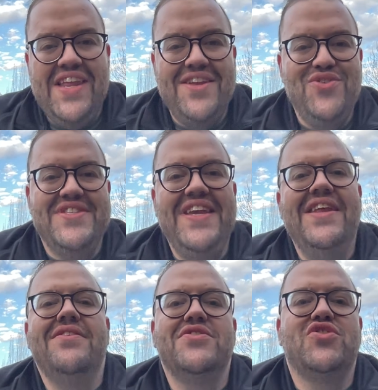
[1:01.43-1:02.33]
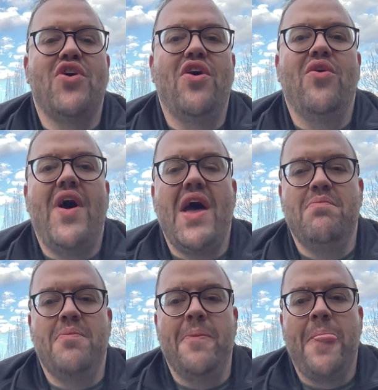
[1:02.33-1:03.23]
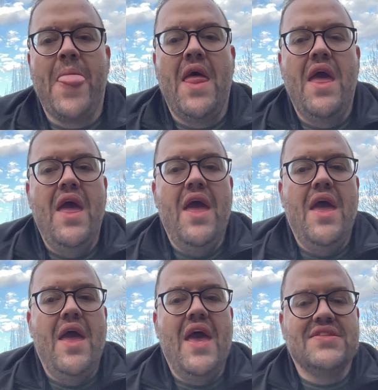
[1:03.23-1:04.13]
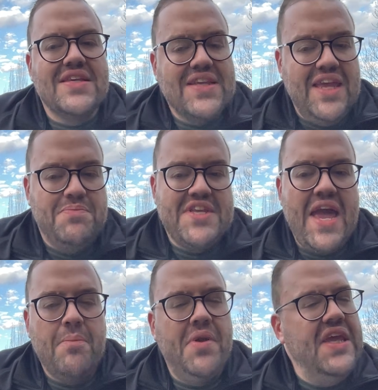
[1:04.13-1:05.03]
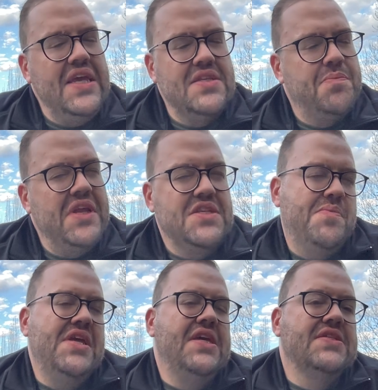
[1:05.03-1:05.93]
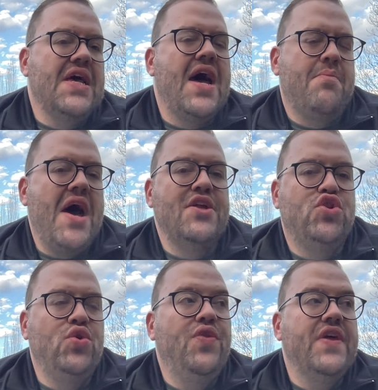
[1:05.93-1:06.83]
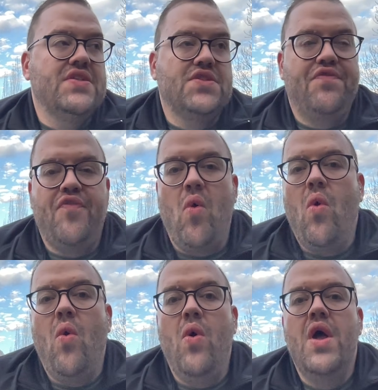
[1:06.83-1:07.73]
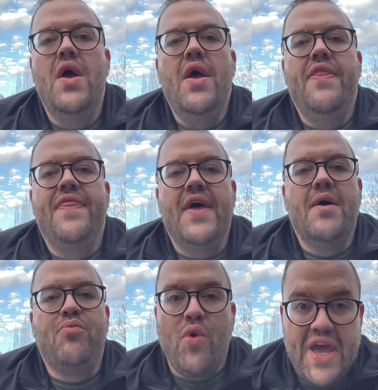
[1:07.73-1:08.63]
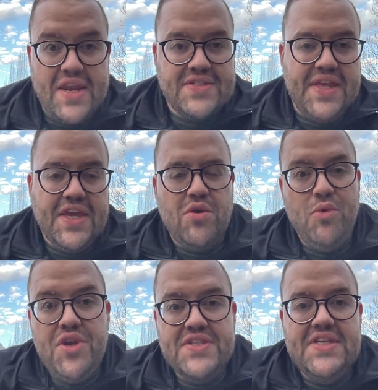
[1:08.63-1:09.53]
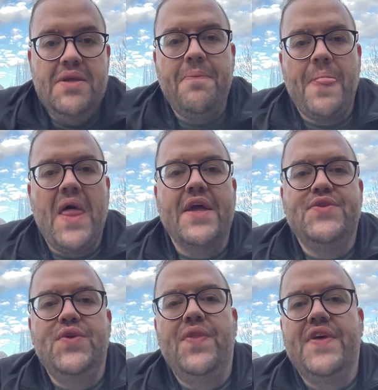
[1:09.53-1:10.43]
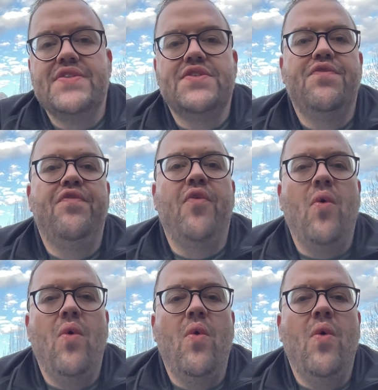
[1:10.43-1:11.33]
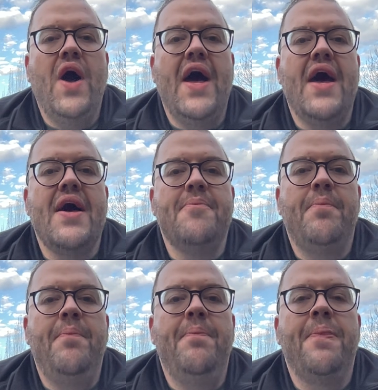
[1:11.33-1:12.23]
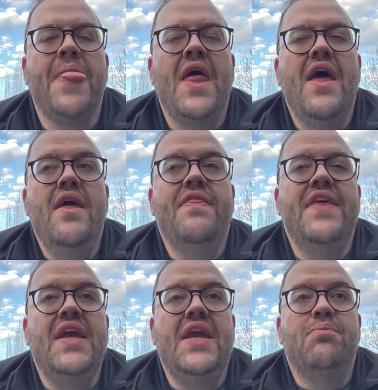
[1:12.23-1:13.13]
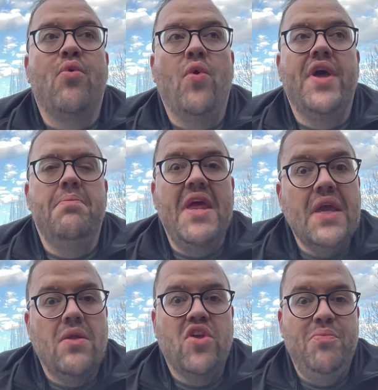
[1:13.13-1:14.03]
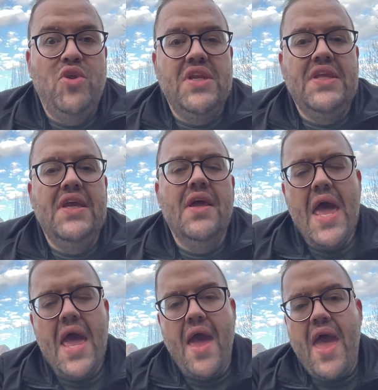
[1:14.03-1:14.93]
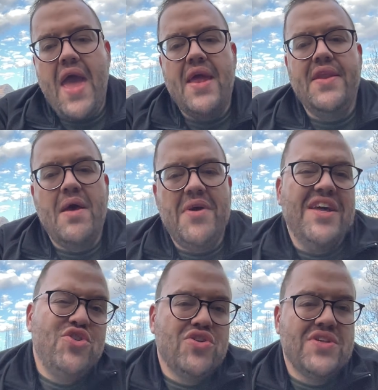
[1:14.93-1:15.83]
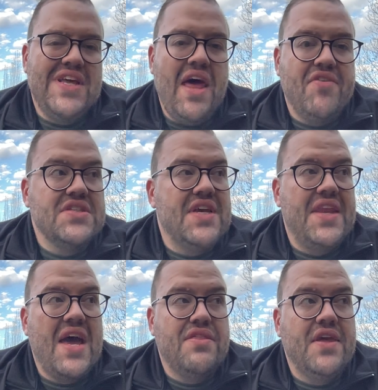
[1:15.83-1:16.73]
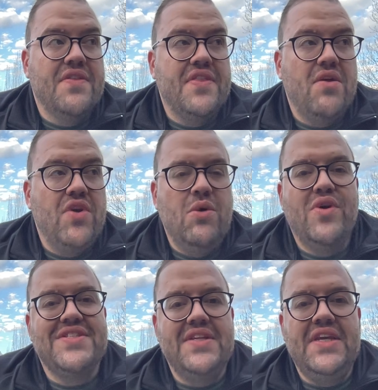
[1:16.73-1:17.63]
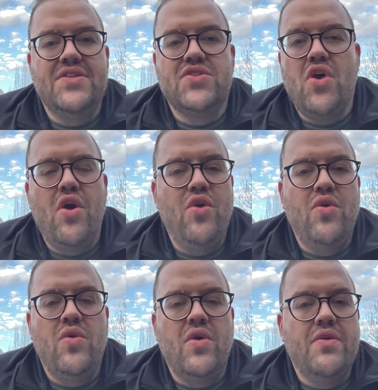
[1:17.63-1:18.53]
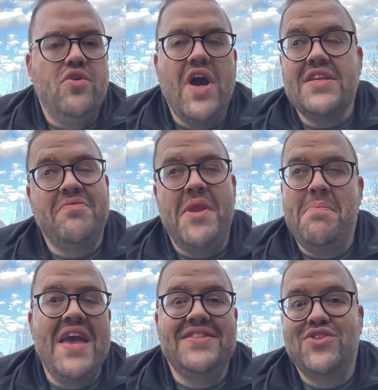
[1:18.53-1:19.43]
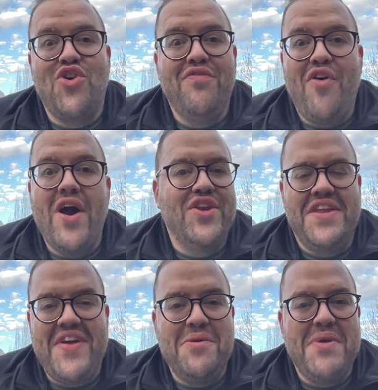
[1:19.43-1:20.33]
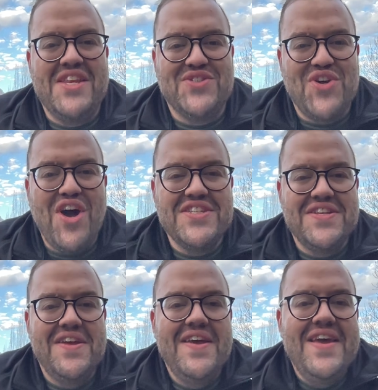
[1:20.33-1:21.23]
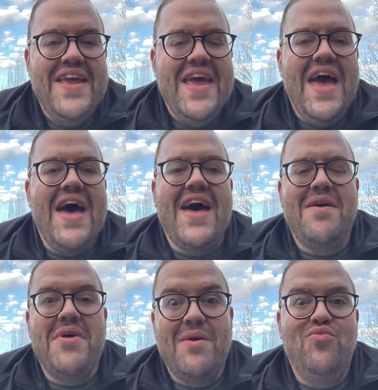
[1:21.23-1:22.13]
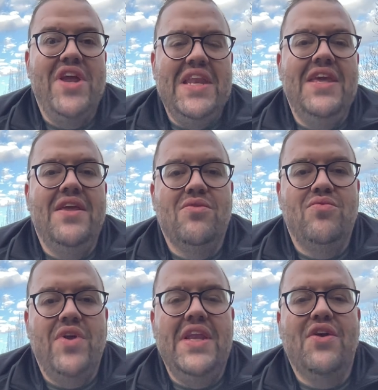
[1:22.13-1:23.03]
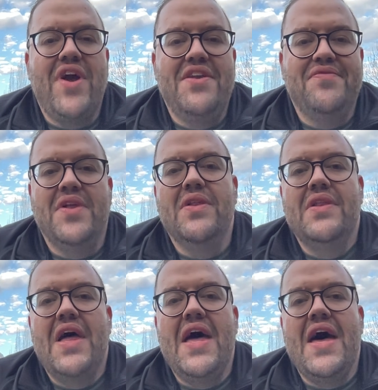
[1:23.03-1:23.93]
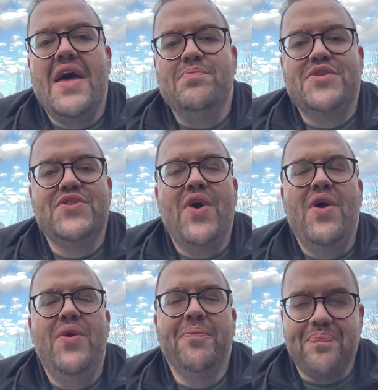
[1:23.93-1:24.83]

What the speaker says: New Zealand. So as I keep saying, please, I do this for the broader anaesthetic community. I do this for the broader medical community. And I do it because I love it. And I think that there really was a need. So you guys have been amazing so far. I couldn't have had a better start. And I'm really grateful. So